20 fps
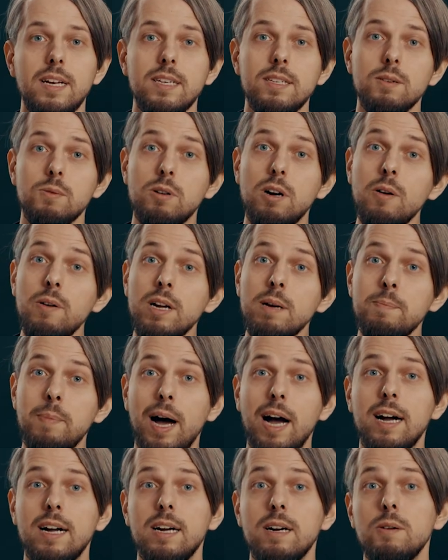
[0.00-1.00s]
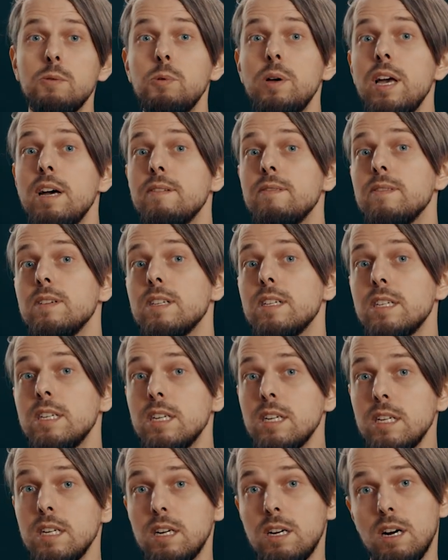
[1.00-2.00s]
So going back, we have
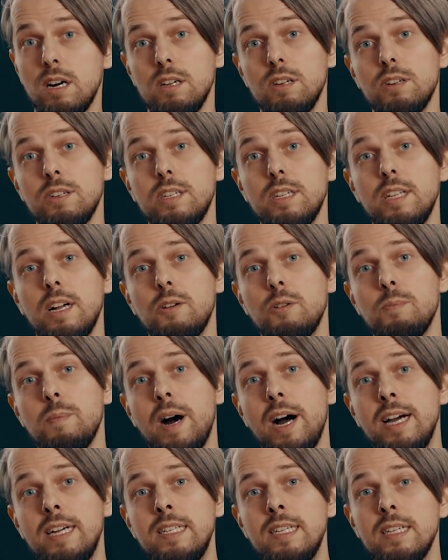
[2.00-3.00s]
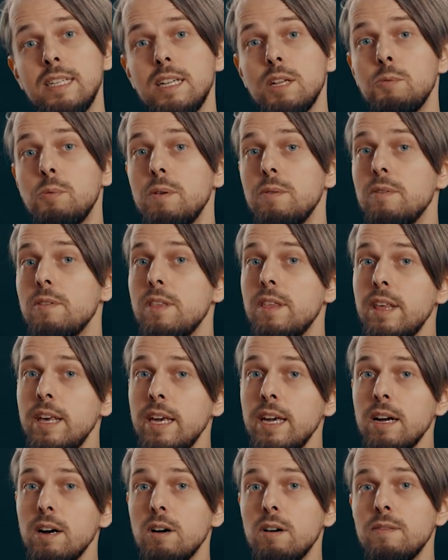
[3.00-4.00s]
certain colors in our mind that we
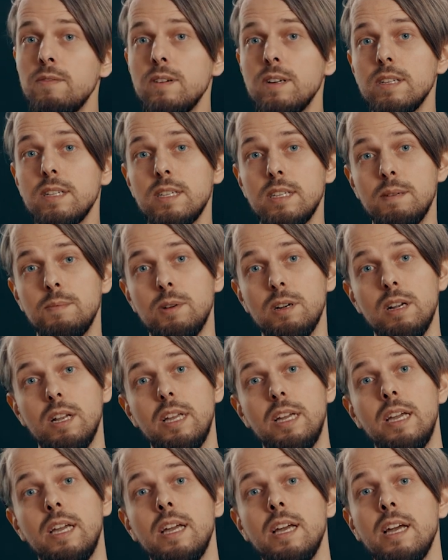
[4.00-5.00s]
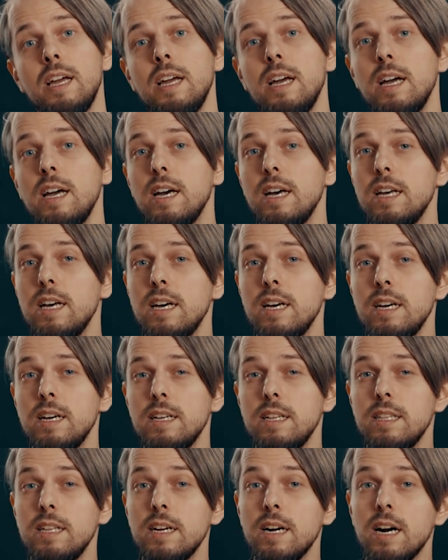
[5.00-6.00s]
think of similarly. Uh,
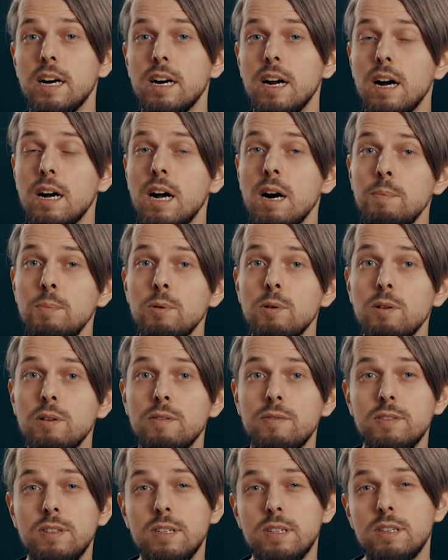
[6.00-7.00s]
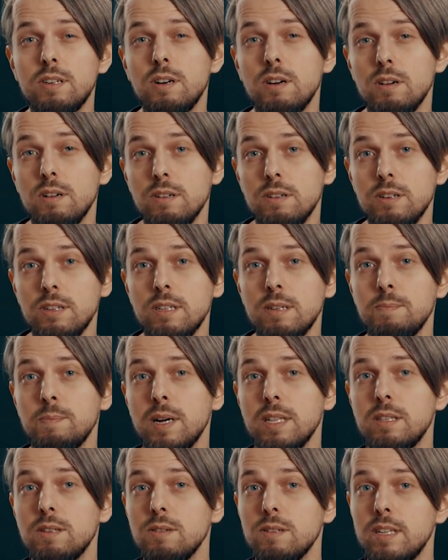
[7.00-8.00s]
there are a couple of these colors,
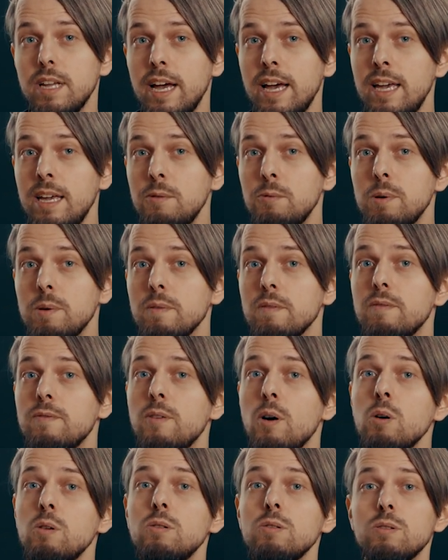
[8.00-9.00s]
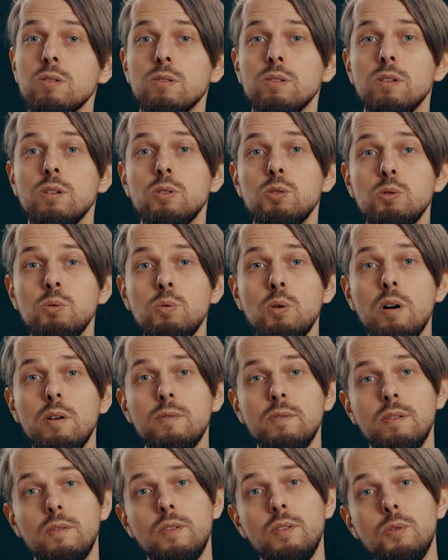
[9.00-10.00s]
but today we will focus on two of
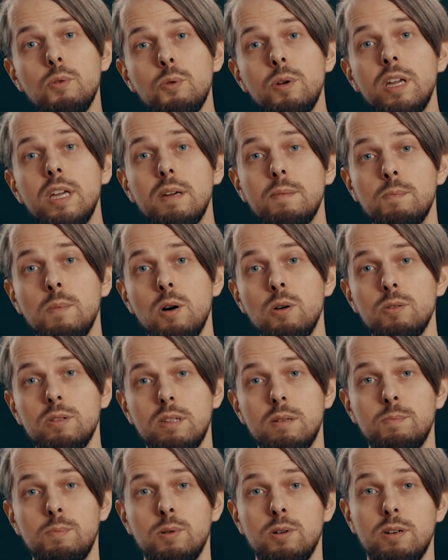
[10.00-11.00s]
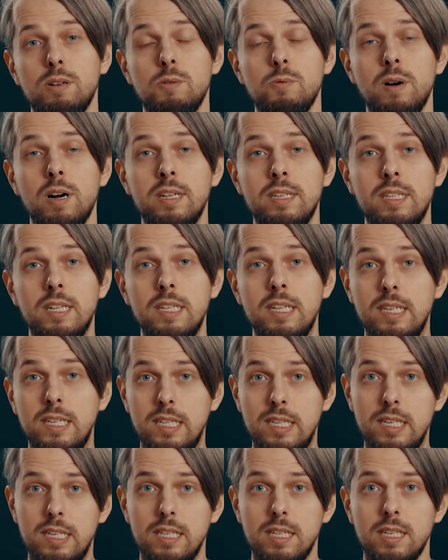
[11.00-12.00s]
the three most important ones that
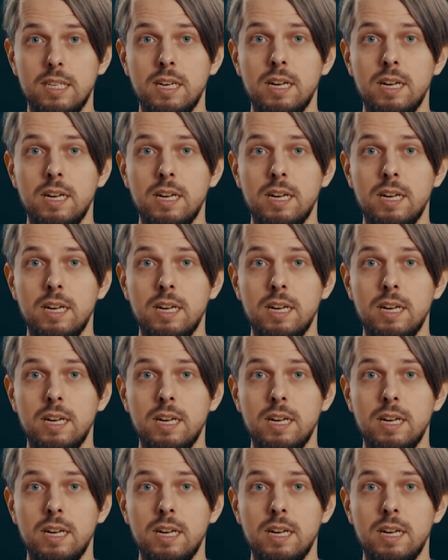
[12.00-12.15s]
exist.